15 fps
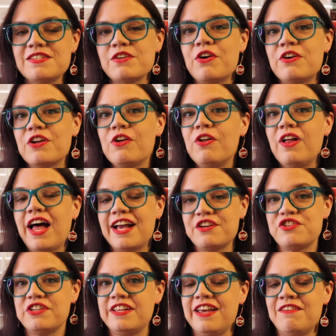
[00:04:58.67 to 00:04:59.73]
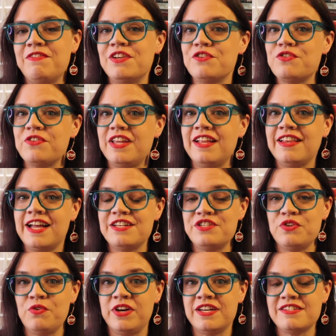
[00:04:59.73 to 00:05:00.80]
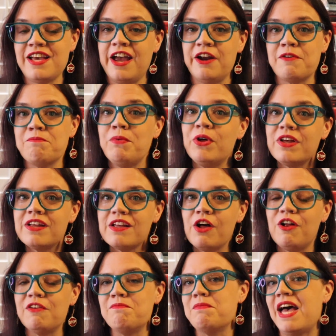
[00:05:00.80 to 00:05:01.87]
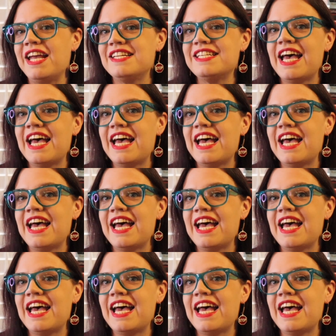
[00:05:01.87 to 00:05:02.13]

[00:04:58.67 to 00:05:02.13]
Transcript: This article actually eventually led to an entire book called My